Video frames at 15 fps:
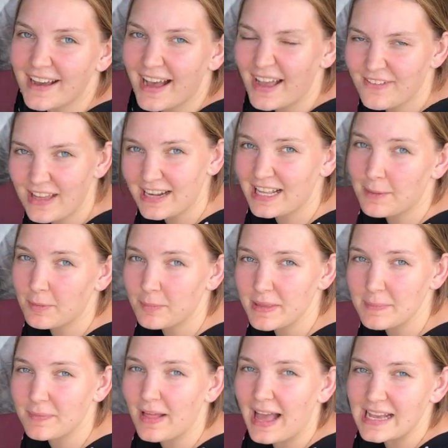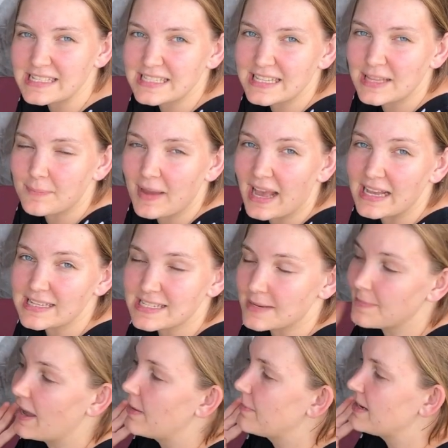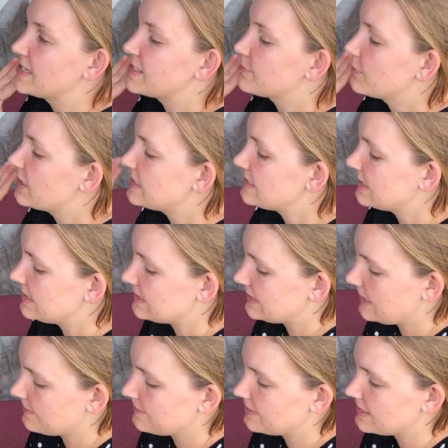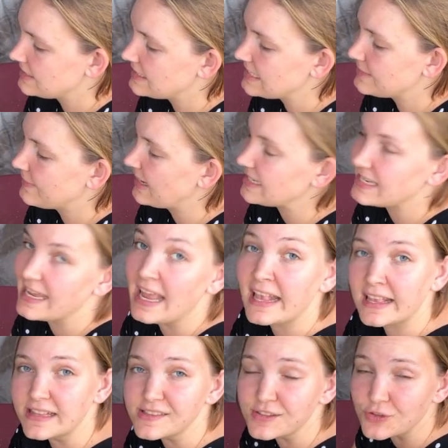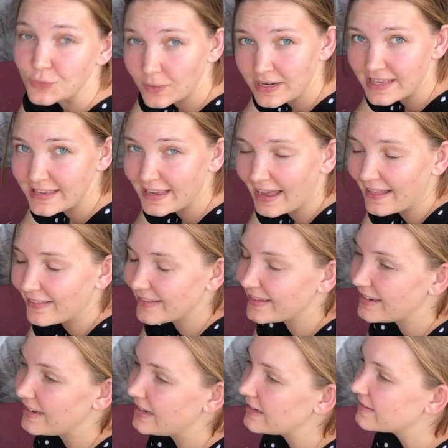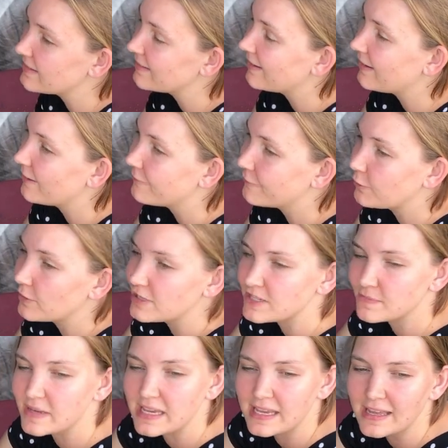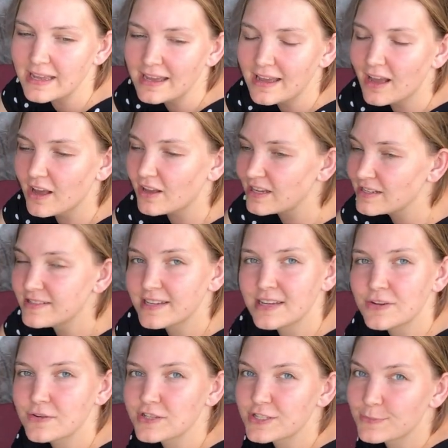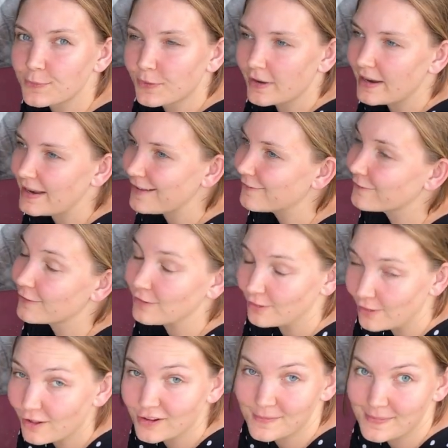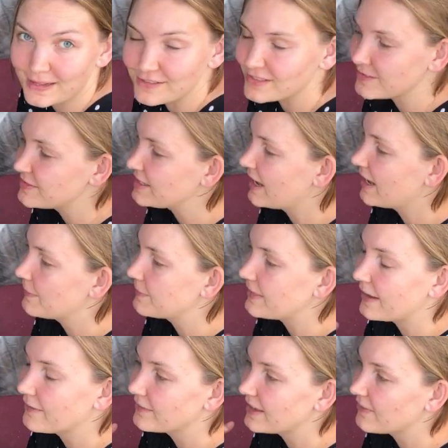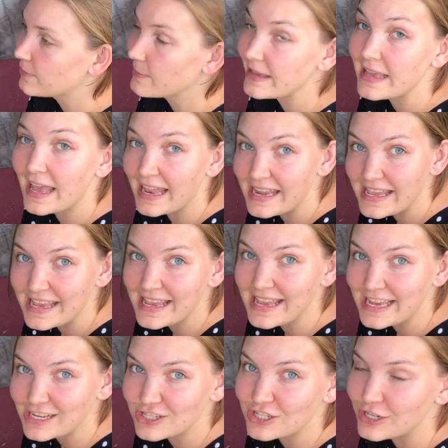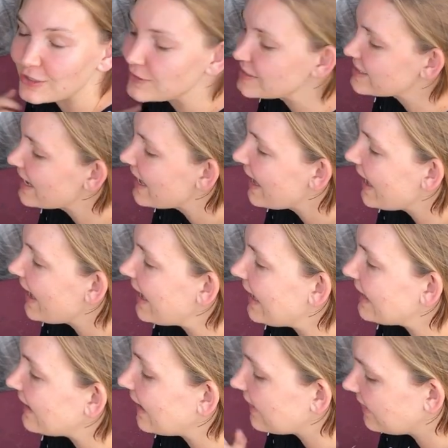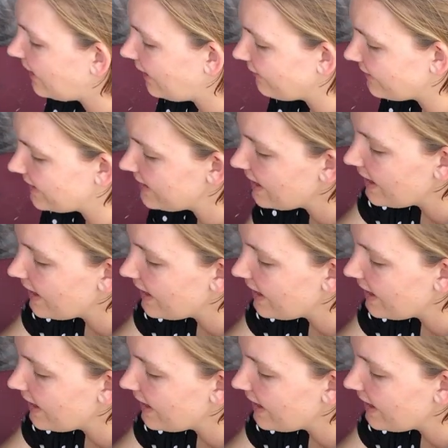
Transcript: I've had a couple people ask in the past about my spray system. This is my tank, it's a 20 gallon. It affords me continuous spraying for long amounts of time without giving me any issues and I love it.